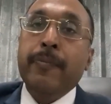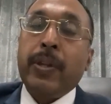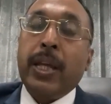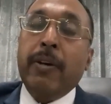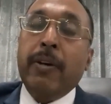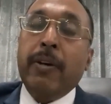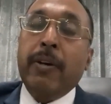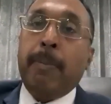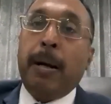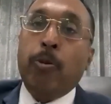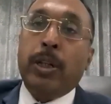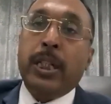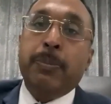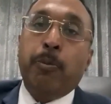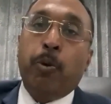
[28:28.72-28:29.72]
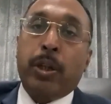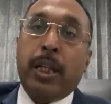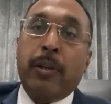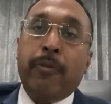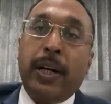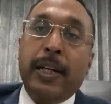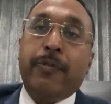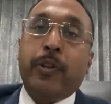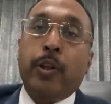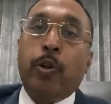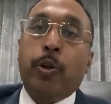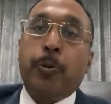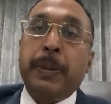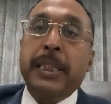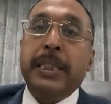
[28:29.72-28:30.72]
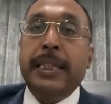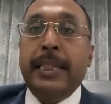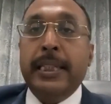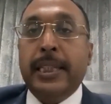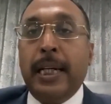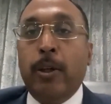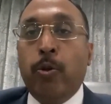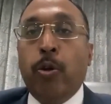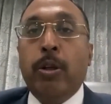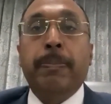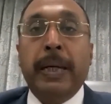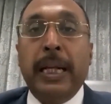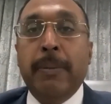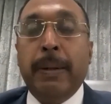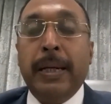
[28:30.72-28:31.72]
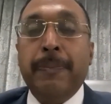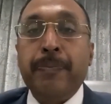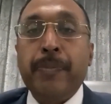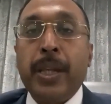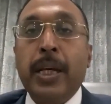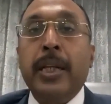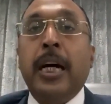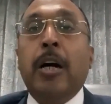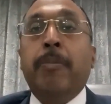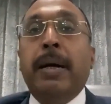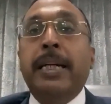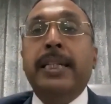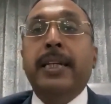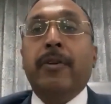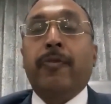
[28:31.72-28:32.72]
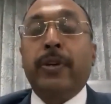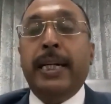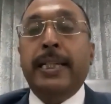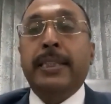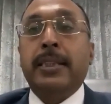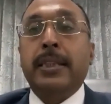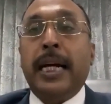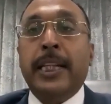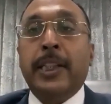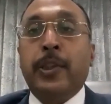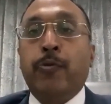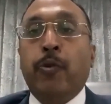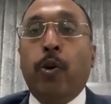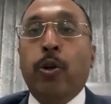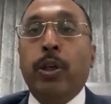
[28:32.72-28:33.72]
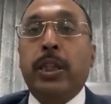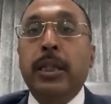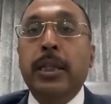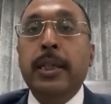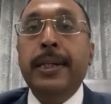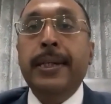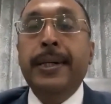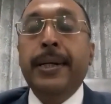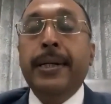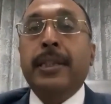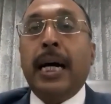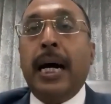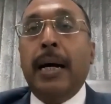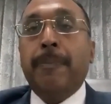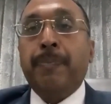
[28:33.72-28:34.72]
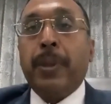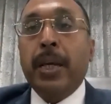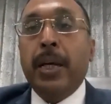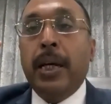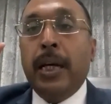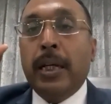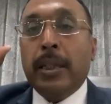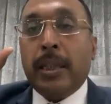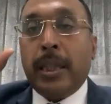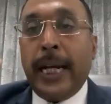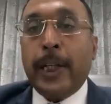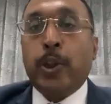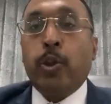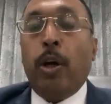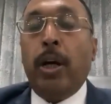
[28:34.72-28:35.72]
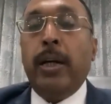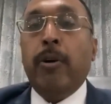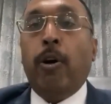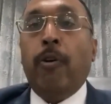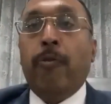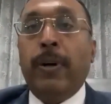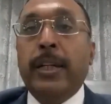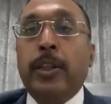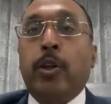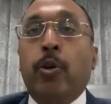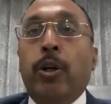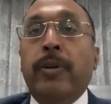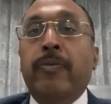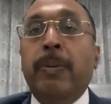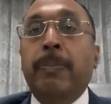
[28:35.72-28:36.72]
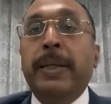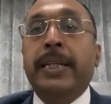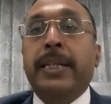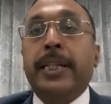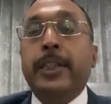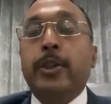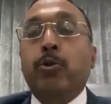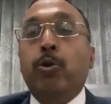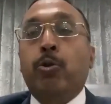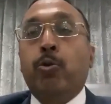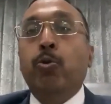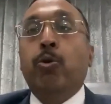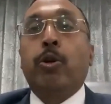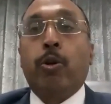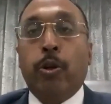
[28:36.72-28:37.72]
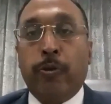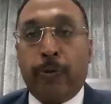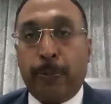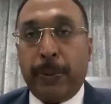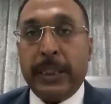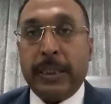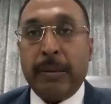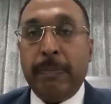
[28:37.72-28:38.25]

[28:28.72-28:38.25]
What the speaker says: If the amount is more than 5 crore rupees, it is a non-bailable. Now, my dear friends, henceforth, the threshold of 1 crore will be increased to 2 crore of rupees.